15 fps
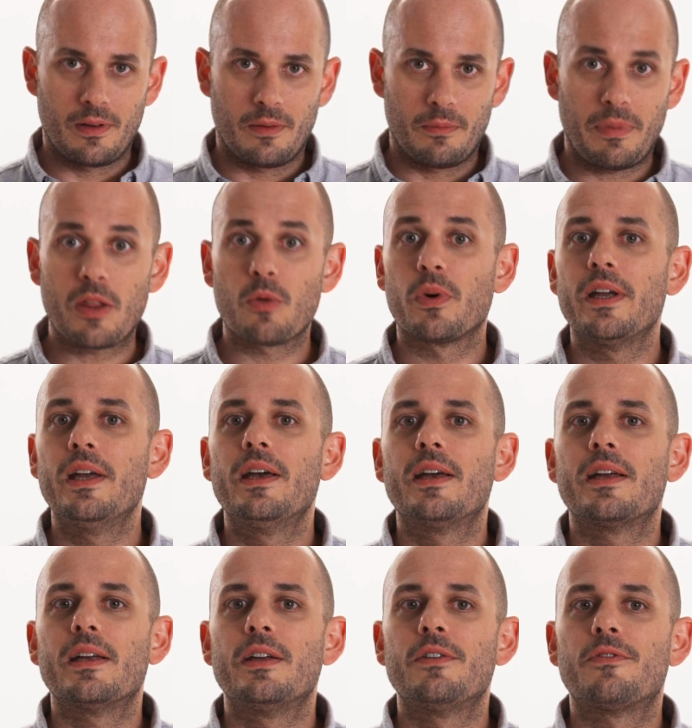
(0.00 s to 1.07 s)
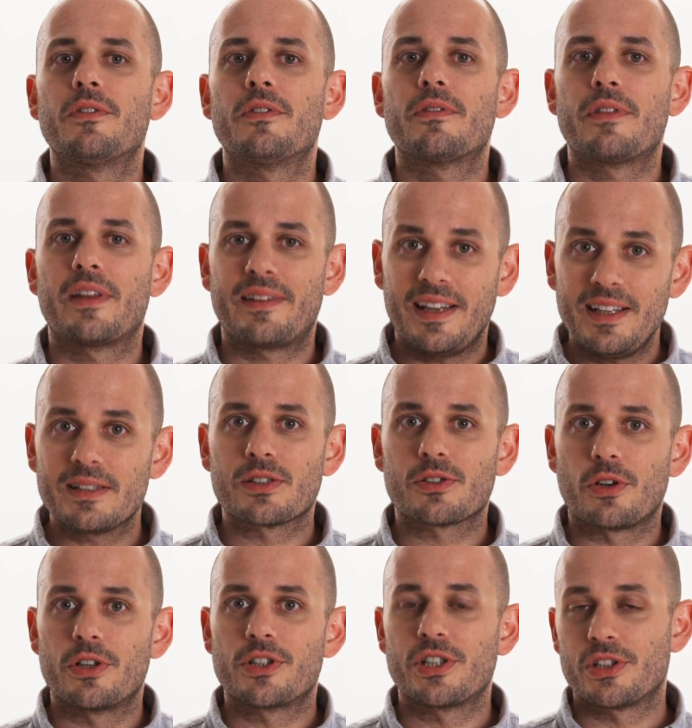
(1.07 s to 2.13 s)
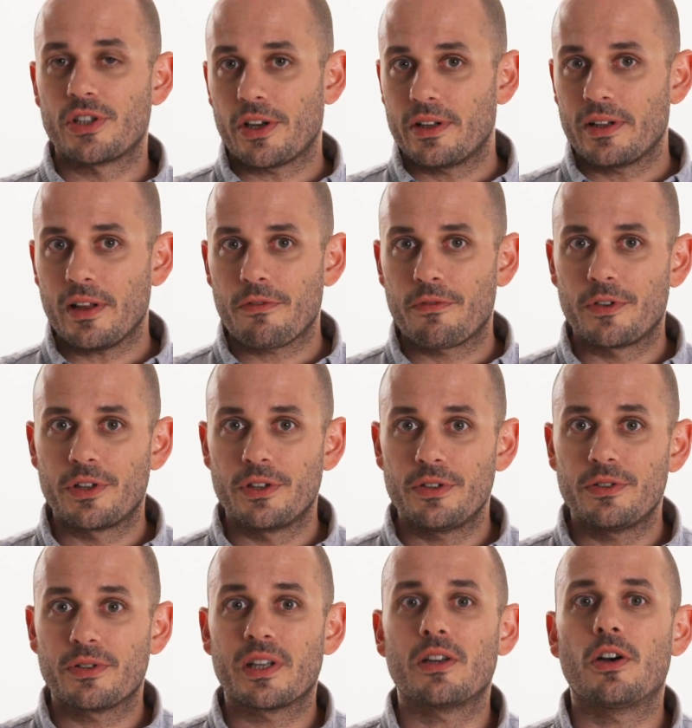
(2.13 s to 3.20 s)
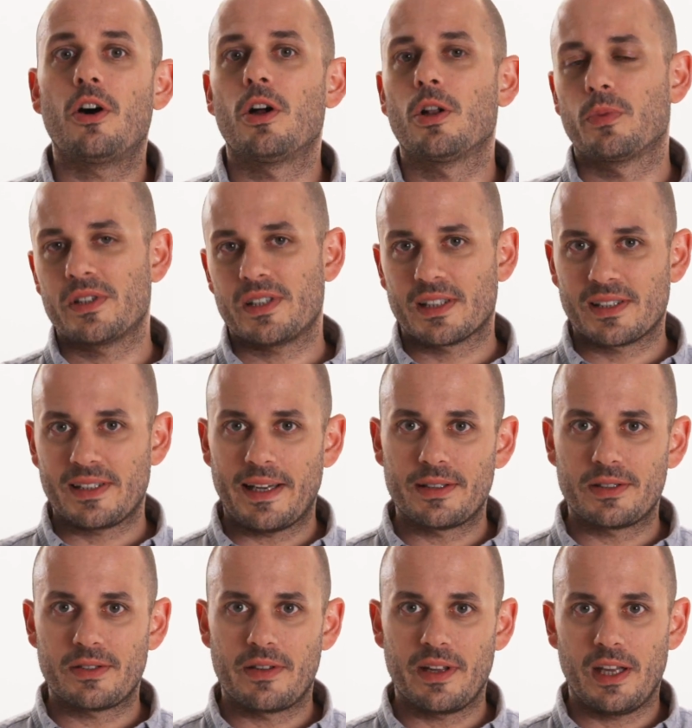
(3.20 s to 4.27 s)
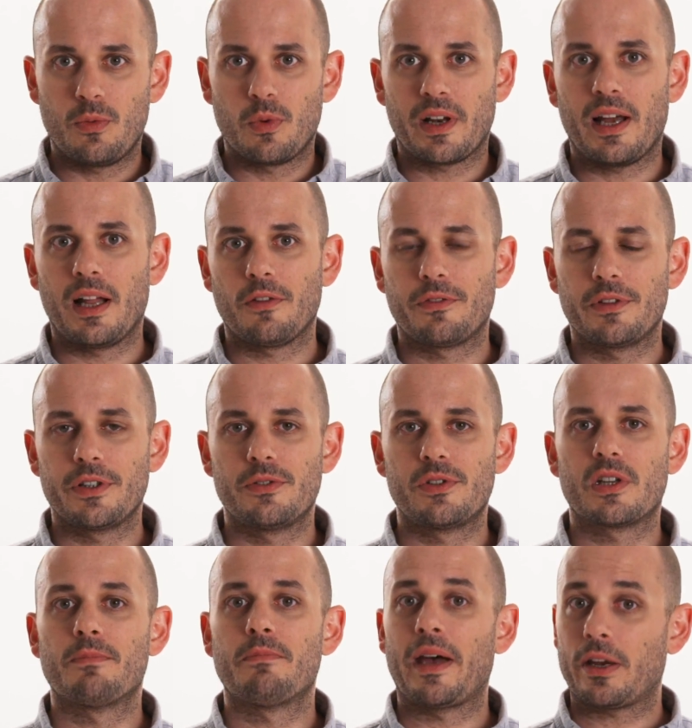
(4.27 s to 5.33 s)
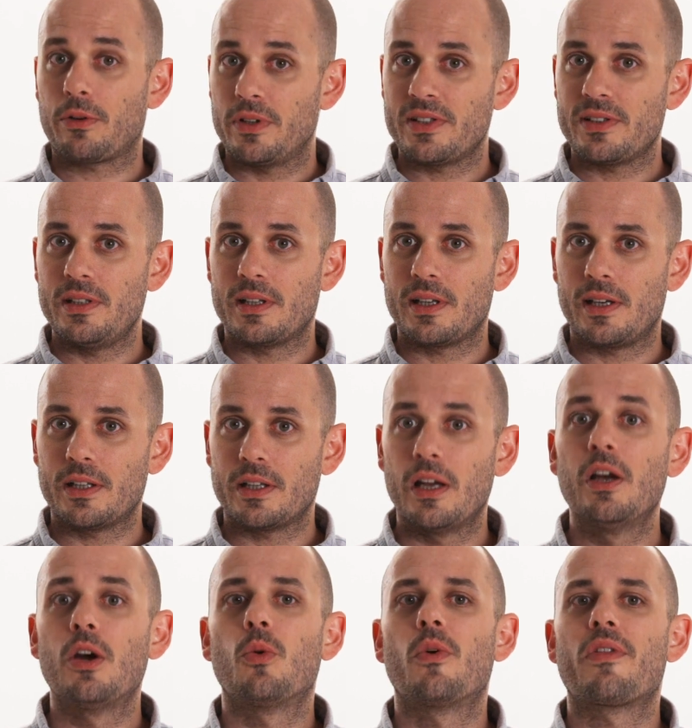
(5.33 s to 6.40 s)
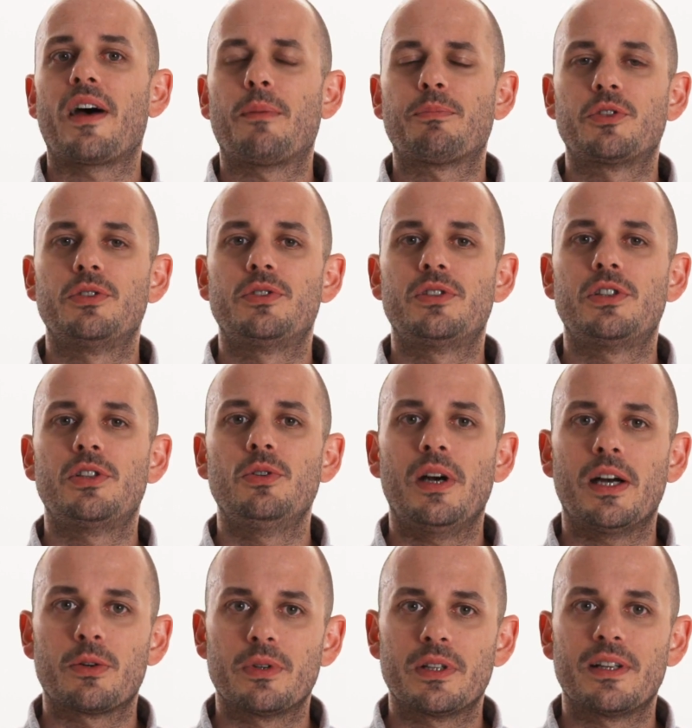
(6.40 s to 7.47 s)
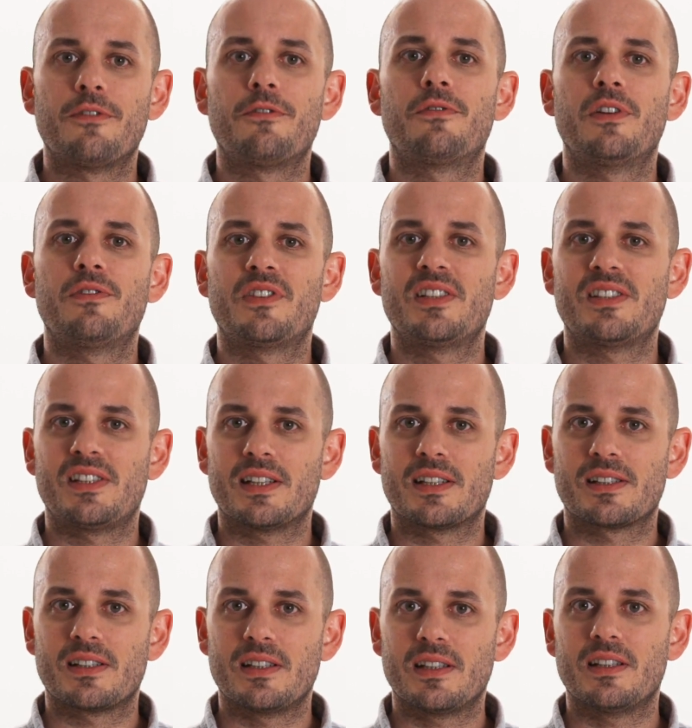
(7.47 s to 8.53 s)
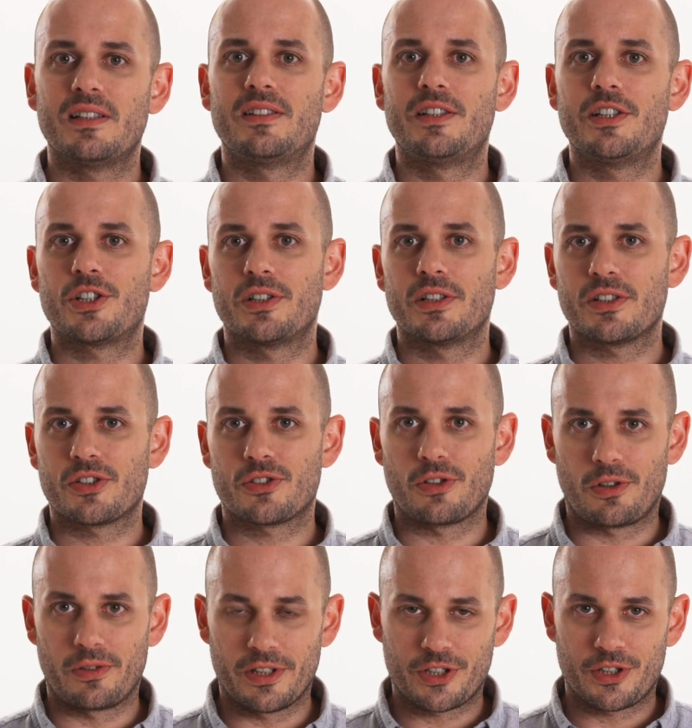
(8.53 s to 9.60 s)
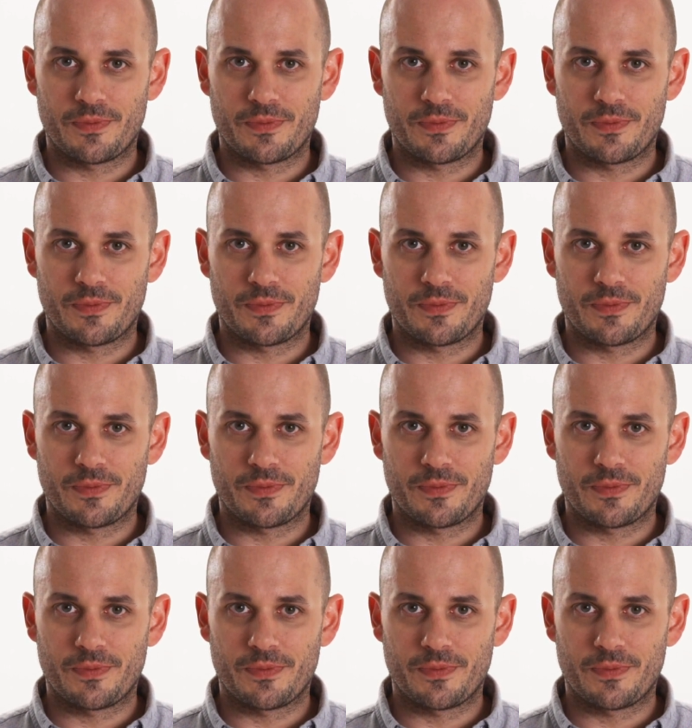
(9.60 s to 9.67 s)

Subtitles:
By the way, if the data storage is not enough for you, you can always extend the A1 Alpha using a microSD card with up to 256 gig additional storage.